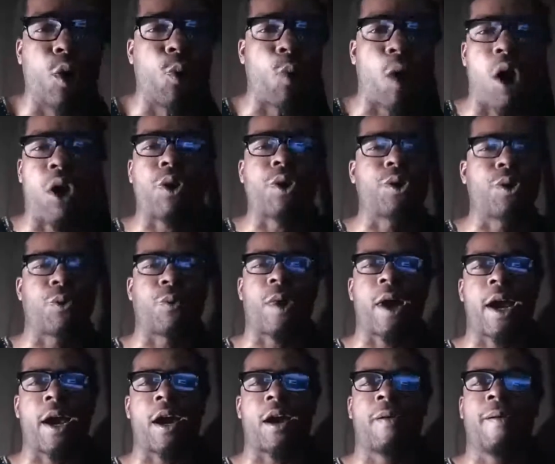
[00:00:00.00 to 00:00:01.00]
walking
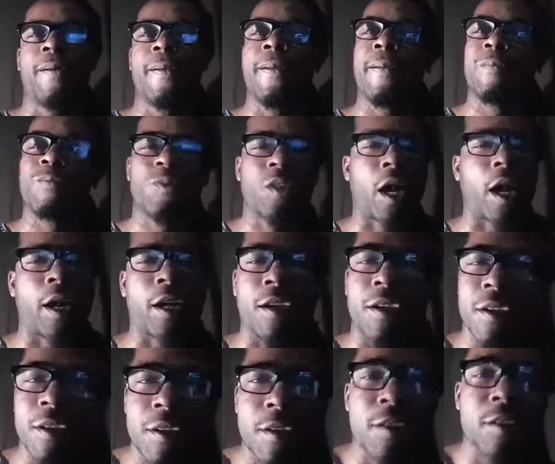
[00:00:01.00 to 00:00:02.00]
around like,
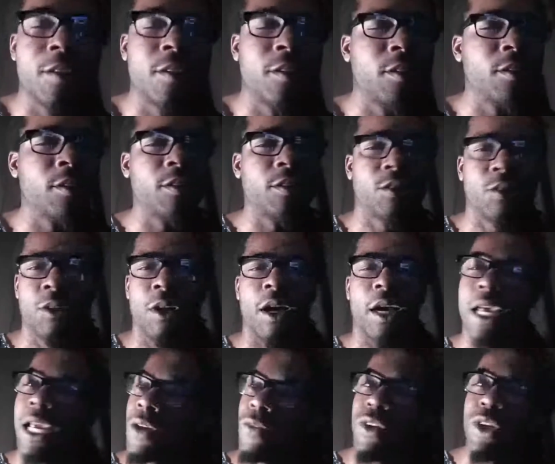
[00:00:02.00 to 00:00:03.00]

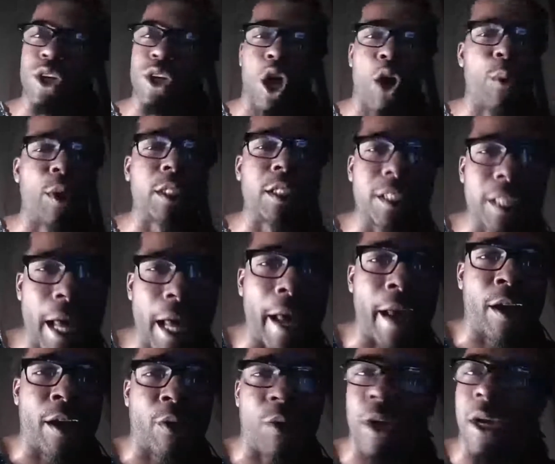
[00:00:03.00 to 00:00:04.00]
even though it's
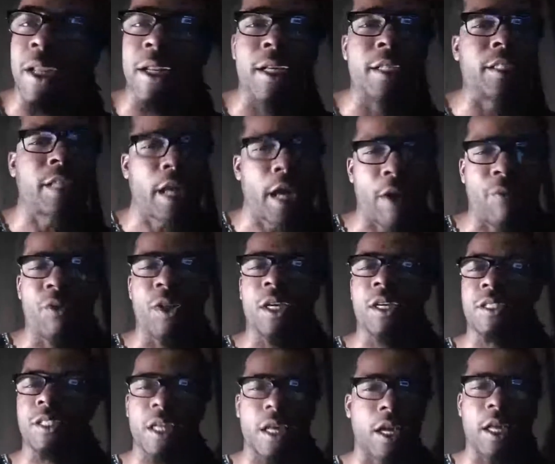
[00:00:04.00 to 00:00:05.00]
there and it's heavy
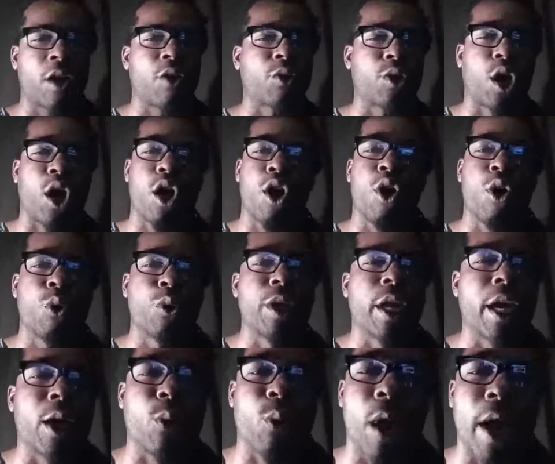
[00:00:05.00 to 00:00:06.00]
as hell to hold
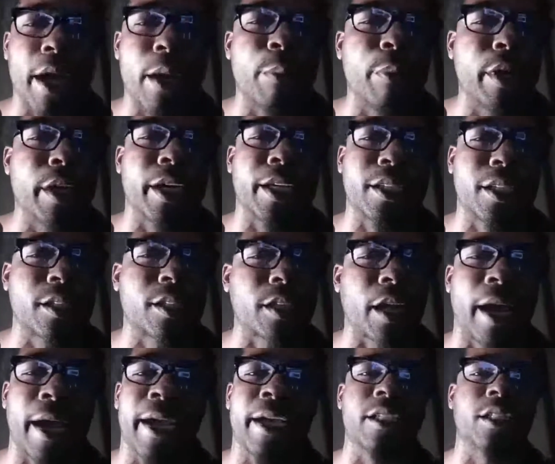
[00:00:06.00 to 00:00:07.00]
that weight, but at the
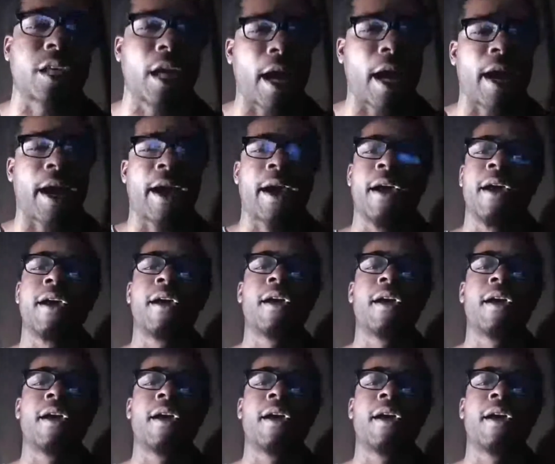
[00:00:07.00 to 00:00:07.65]
same time,